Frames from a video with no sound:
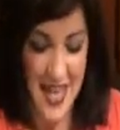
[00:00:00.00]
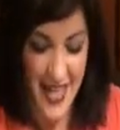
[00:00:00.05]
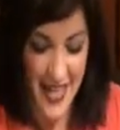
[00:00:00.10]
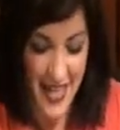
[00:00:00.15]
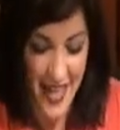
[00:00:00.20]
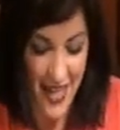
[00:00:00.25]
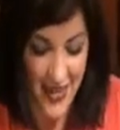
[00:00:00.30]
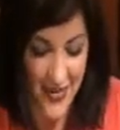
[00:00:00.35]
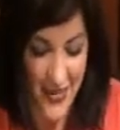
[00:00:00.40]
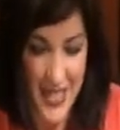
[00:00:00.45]
I
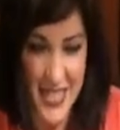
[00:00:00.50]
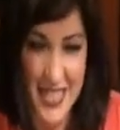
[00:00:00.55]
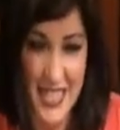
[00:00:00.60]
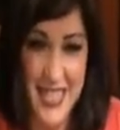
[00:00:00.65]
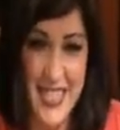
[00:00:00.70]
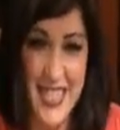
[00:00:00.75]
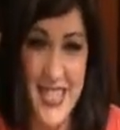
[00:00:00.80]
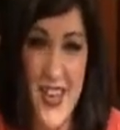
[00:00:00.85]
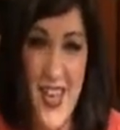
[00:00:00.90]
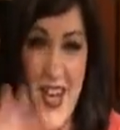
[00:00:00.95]
can't wait to
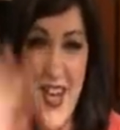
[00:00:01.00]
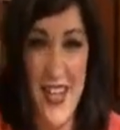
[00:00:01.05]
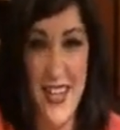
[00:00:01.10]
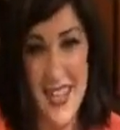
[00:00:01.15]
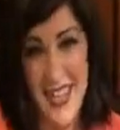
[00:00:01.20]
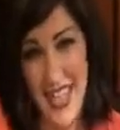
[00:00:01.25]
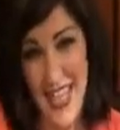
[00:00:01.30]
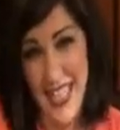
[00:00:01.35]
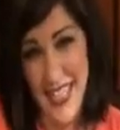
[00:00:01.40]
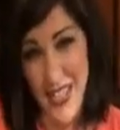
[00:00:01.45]
see
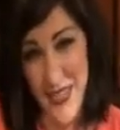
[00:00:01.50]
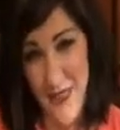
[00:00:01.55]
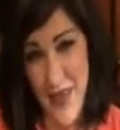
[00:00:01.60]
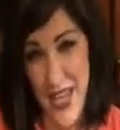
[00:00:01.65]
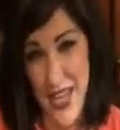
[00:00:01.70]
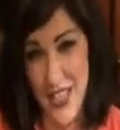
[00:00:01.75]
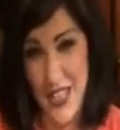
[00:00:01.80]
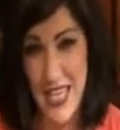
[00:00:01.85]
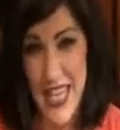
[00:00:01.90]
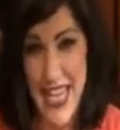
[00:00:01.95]
y'all. Thanks so
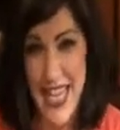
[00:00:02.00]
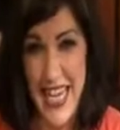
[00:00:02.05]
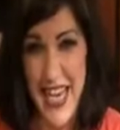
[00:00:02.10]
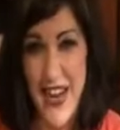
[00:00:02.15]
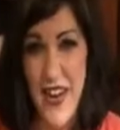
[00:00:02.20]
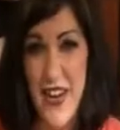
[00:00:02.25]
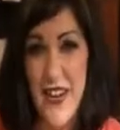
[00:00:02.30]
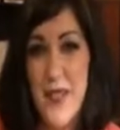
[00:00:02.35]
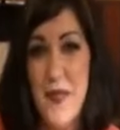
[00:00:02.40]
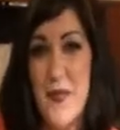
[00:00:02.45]
much. Take
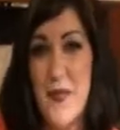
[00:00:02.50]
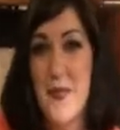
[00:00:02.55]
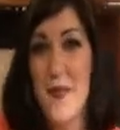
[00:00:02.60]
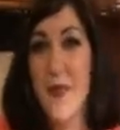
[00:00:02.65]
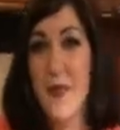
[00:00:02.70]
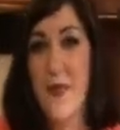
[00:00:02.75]
care.